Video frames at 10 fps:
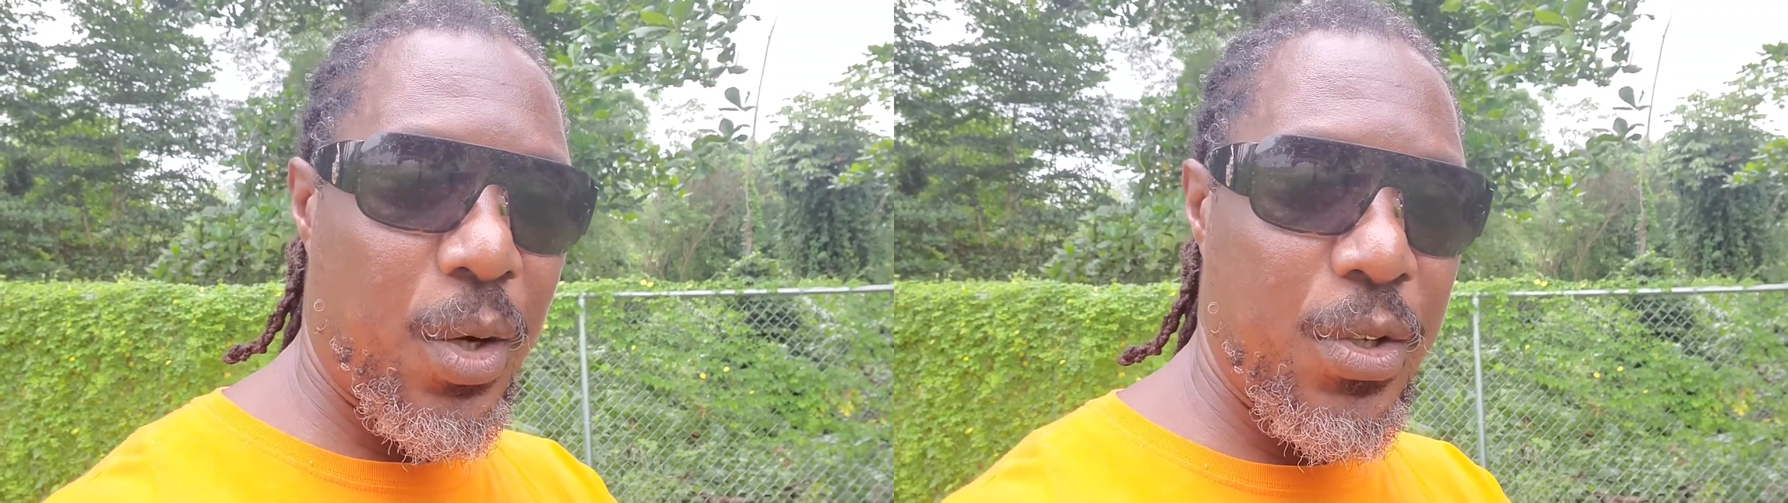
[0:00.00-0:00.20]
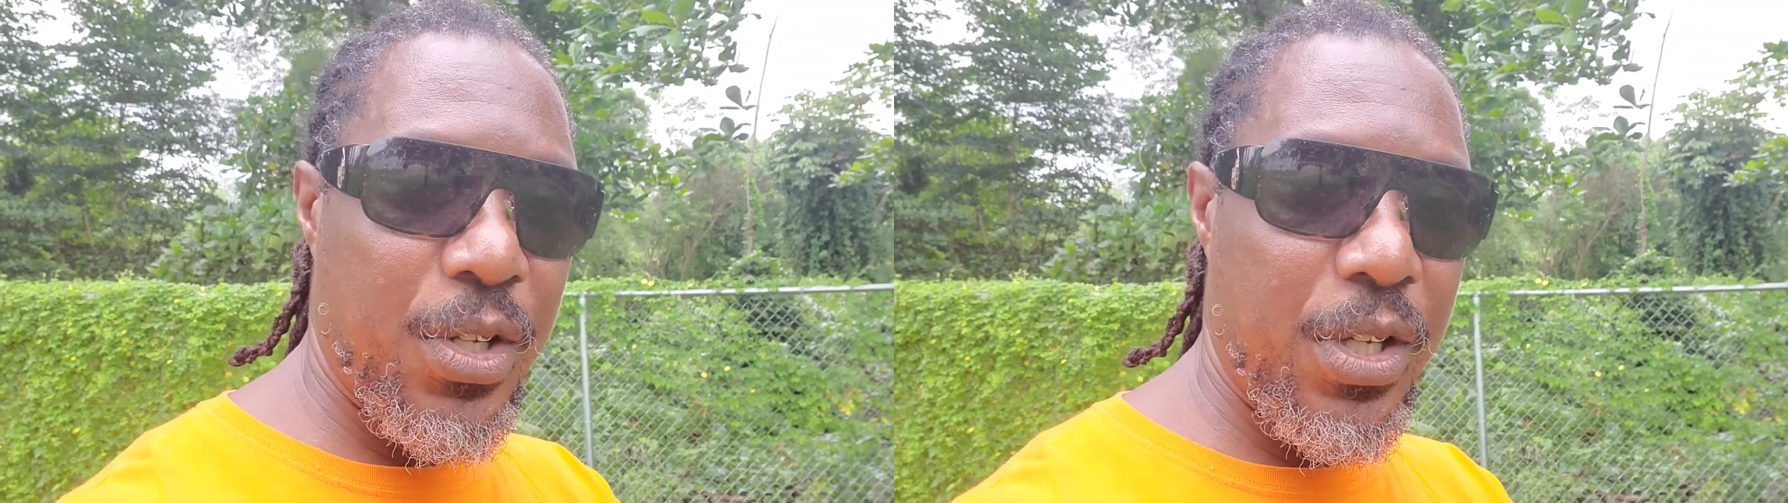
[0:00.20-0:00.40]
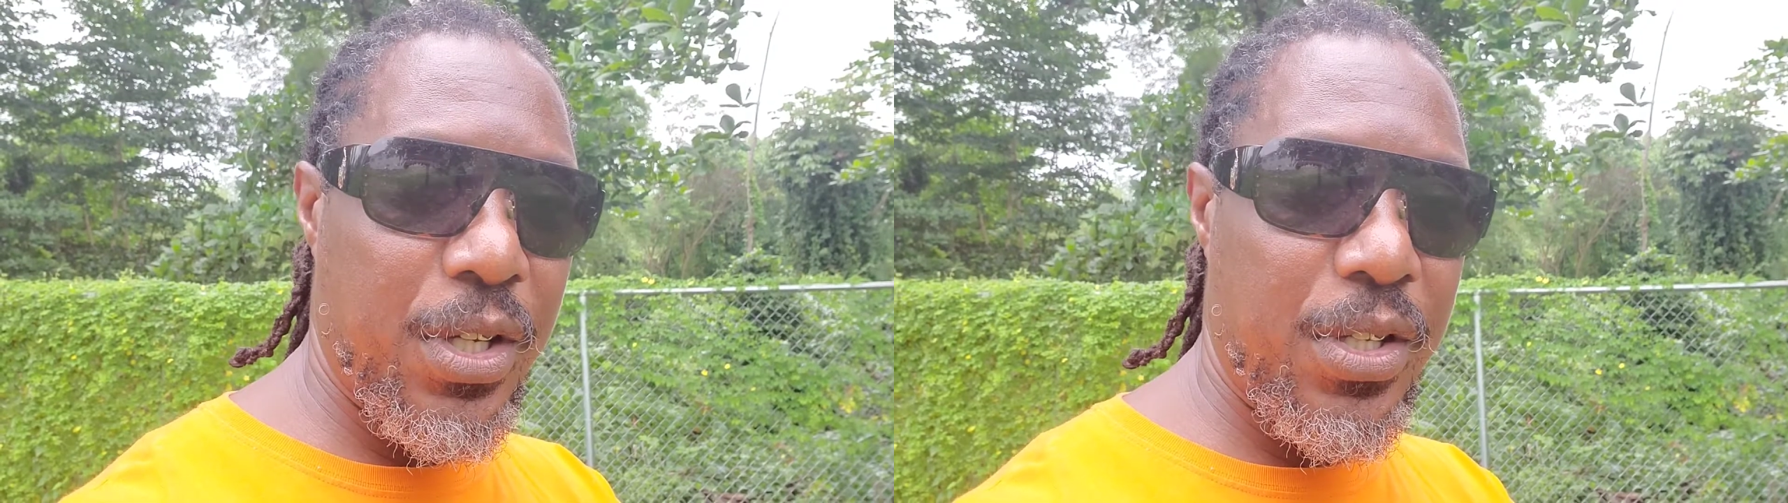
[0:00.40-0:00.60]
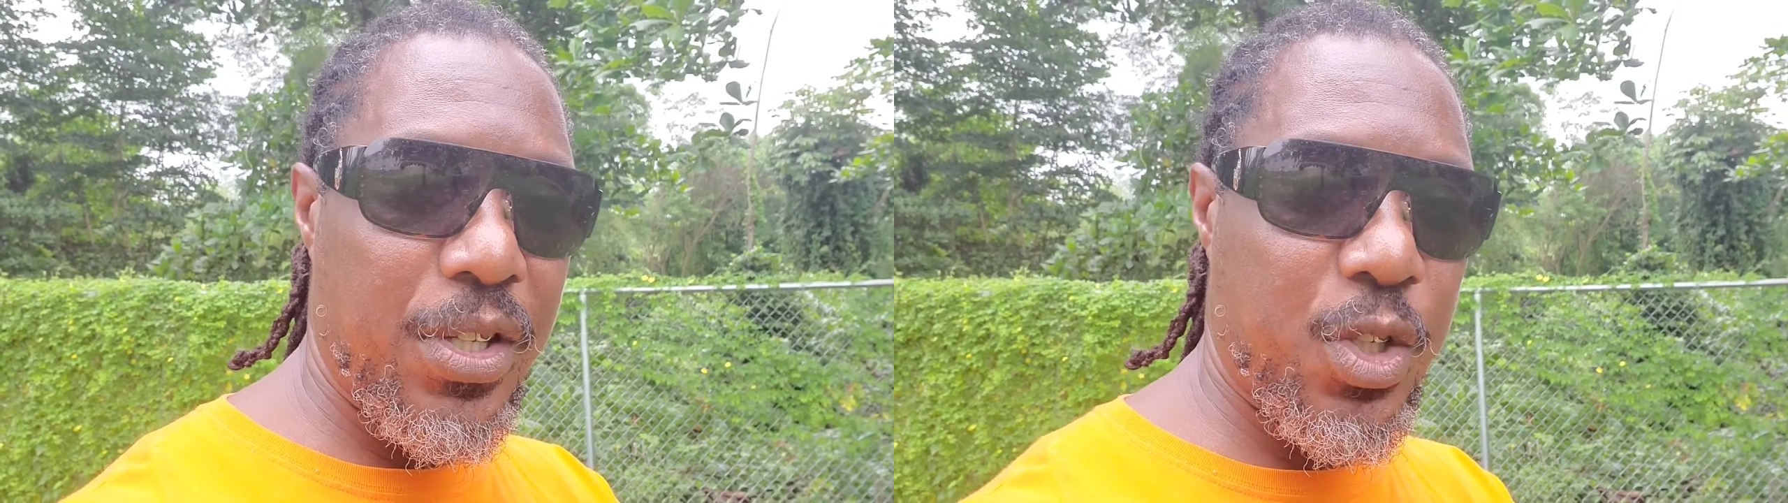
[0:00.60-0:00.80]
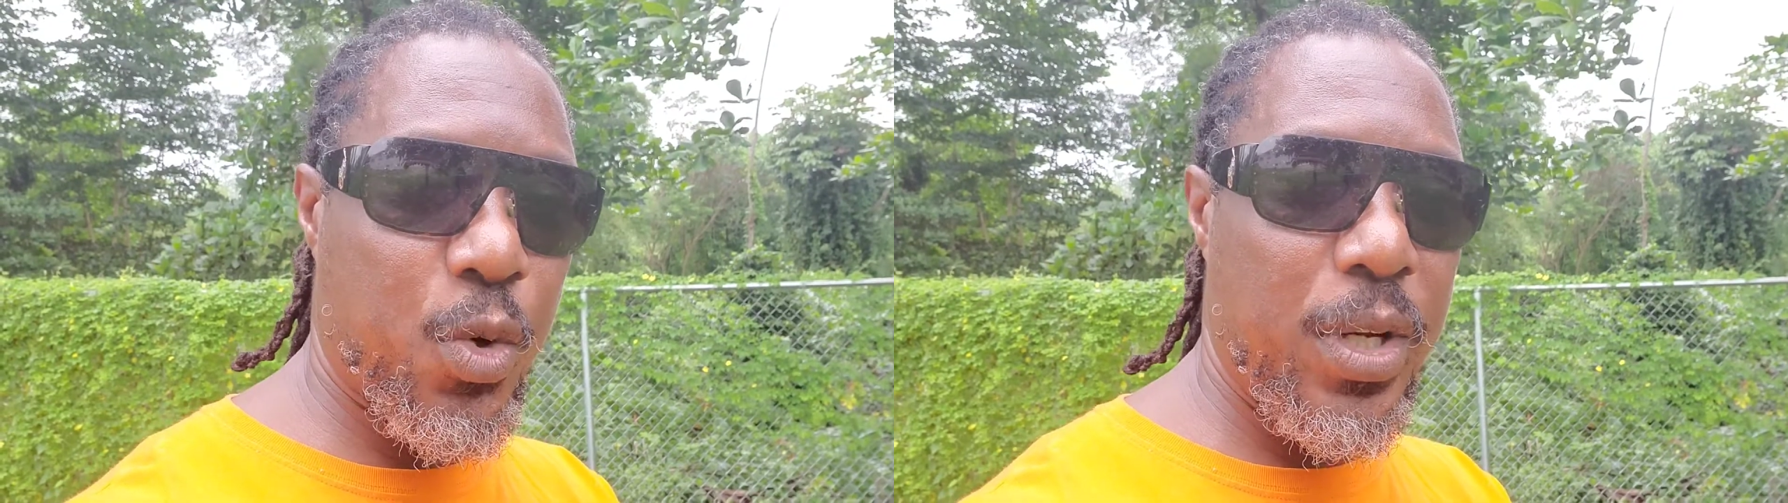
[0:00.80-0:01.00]
onto the,
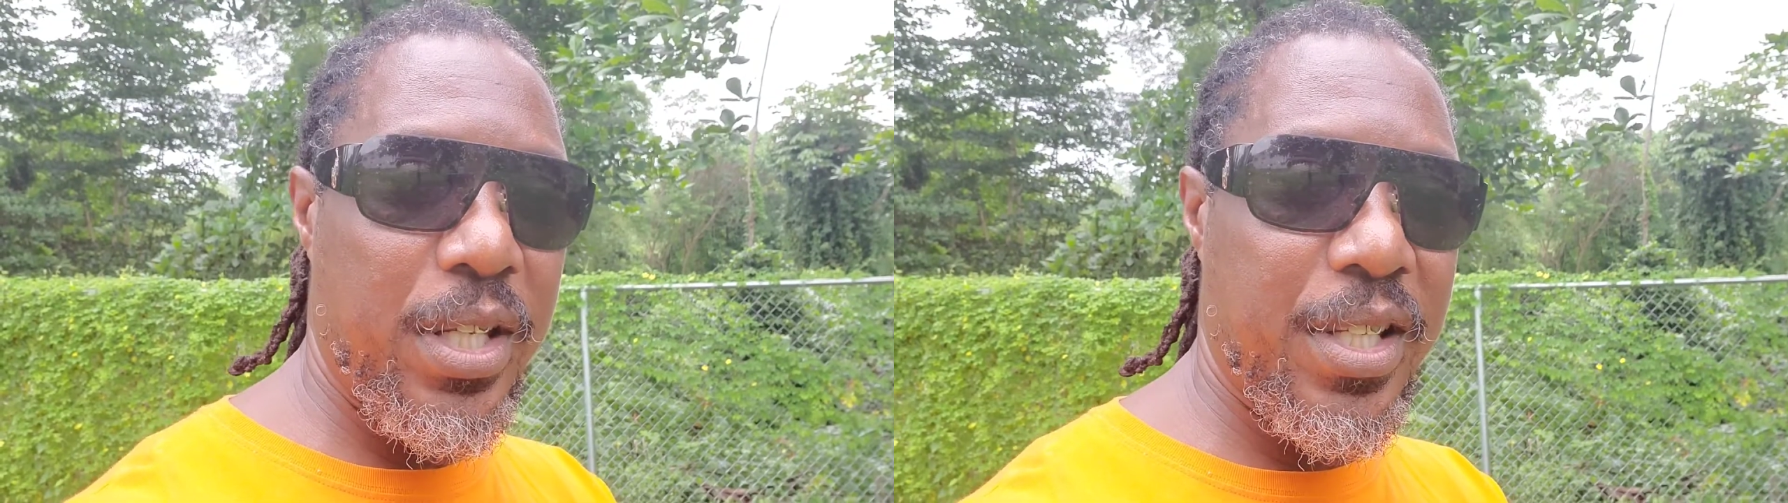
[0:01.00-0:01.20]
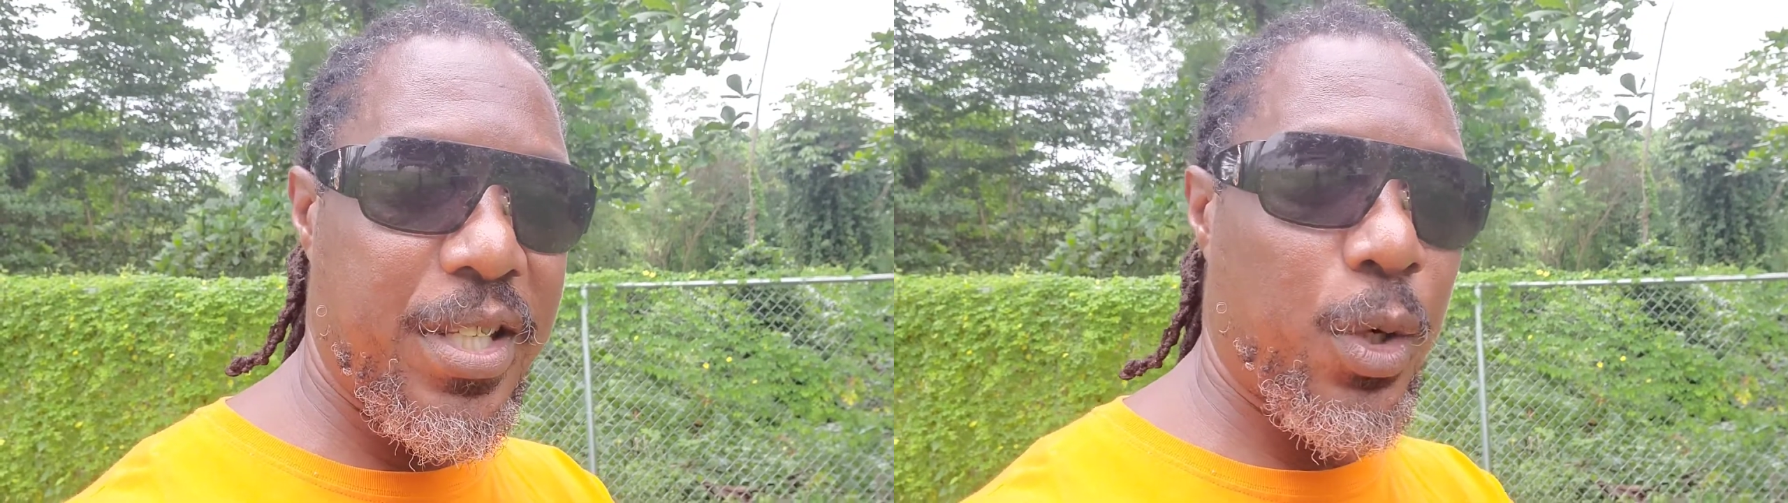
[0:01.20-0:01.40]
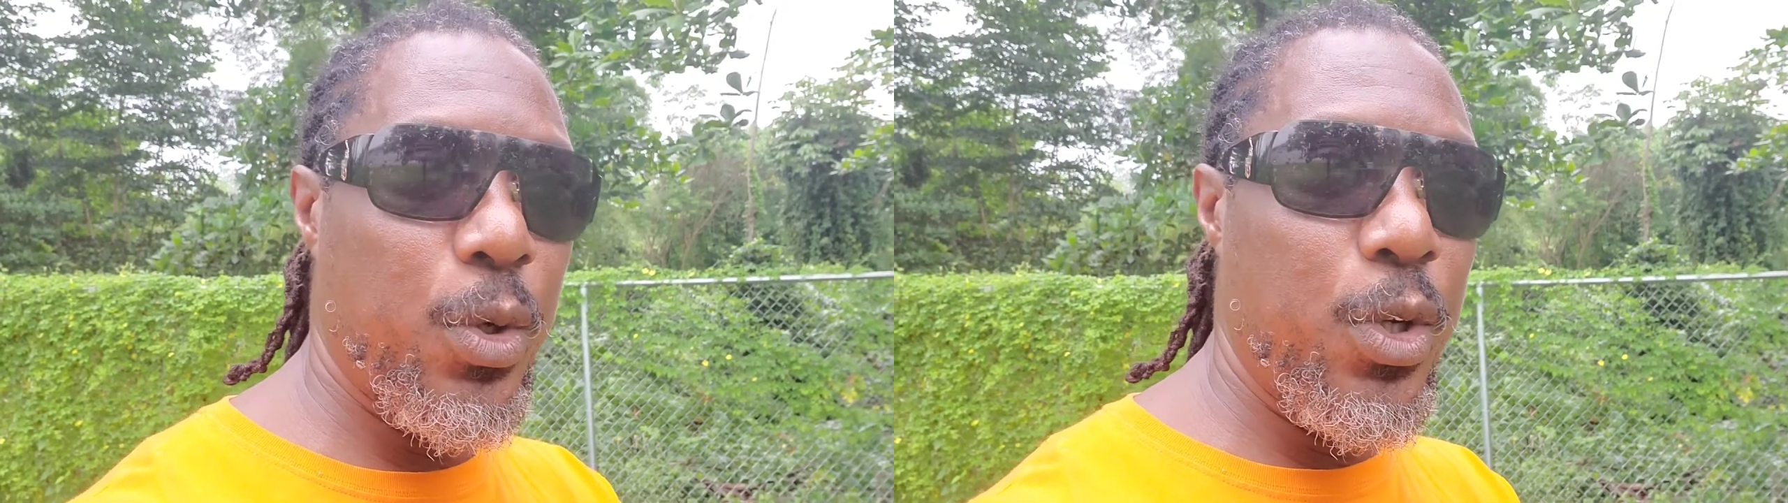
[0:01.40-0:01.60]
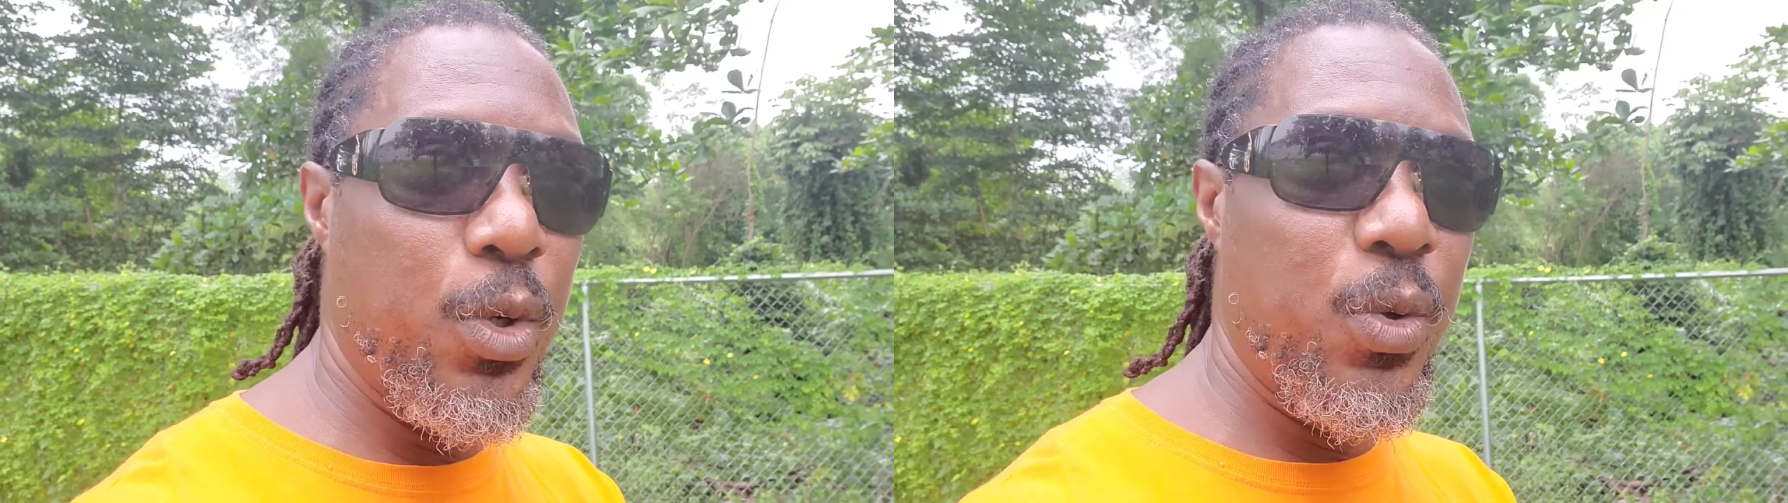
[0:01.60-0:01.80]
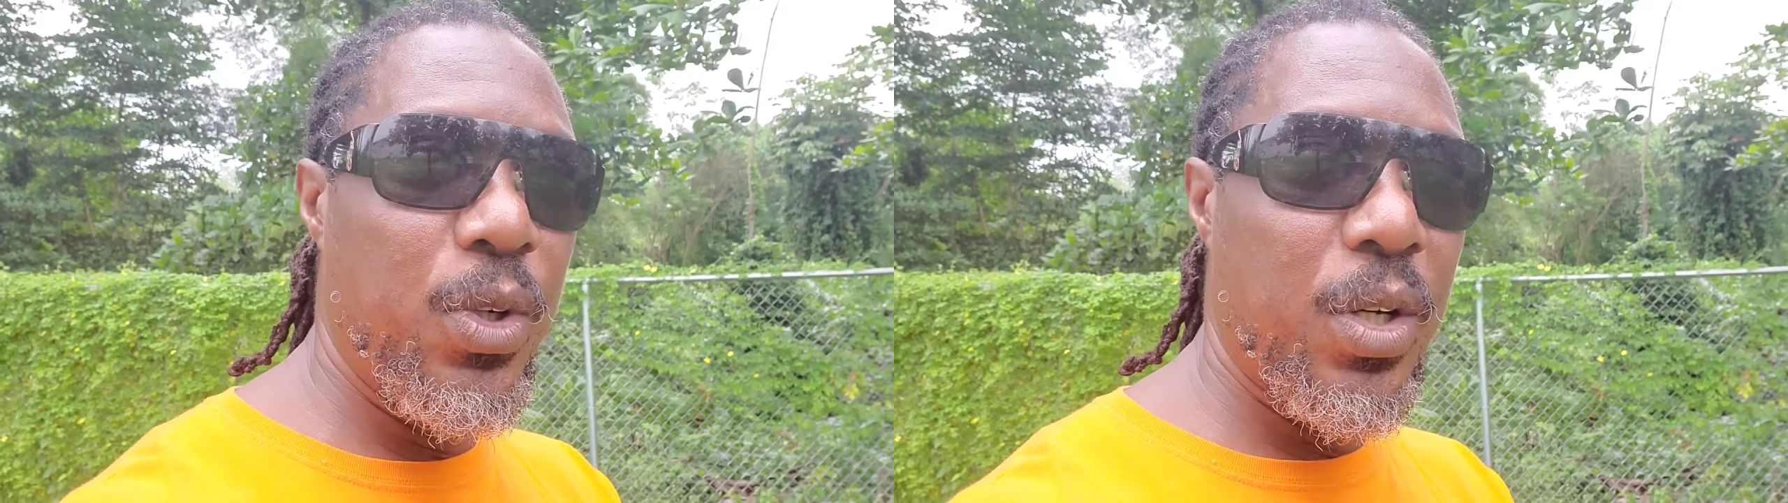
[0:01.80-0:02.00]
the screen to tell
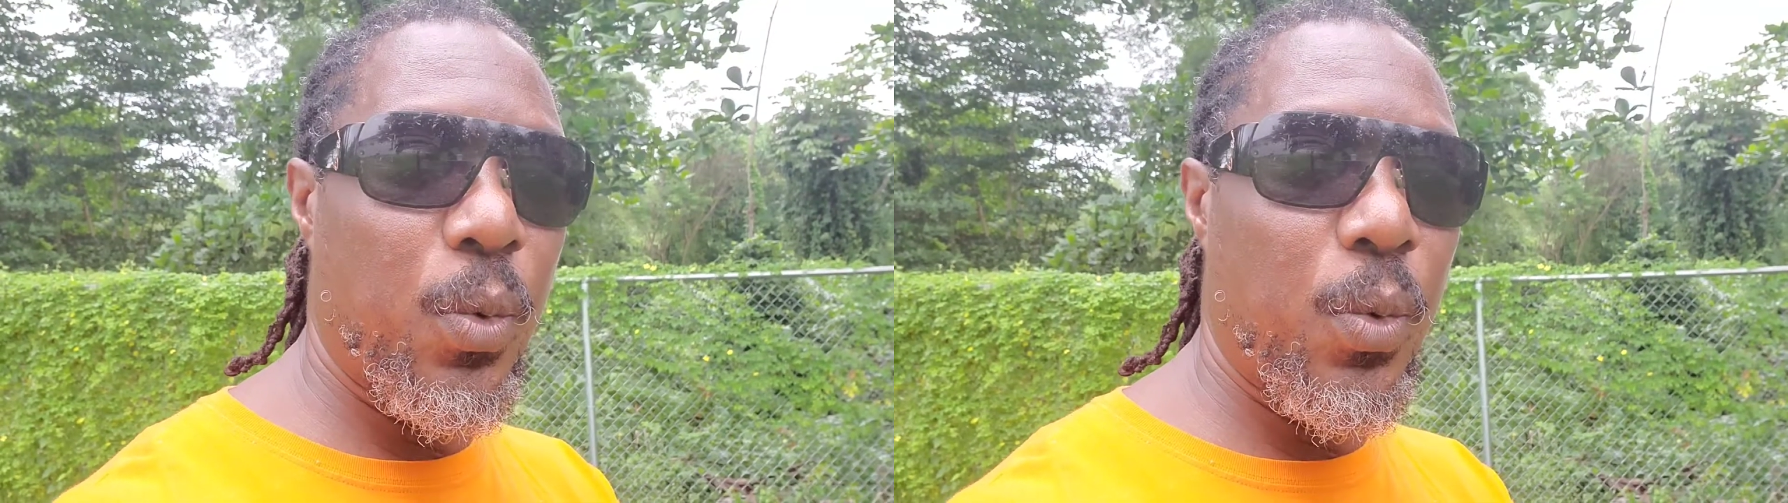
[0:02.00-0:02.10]
you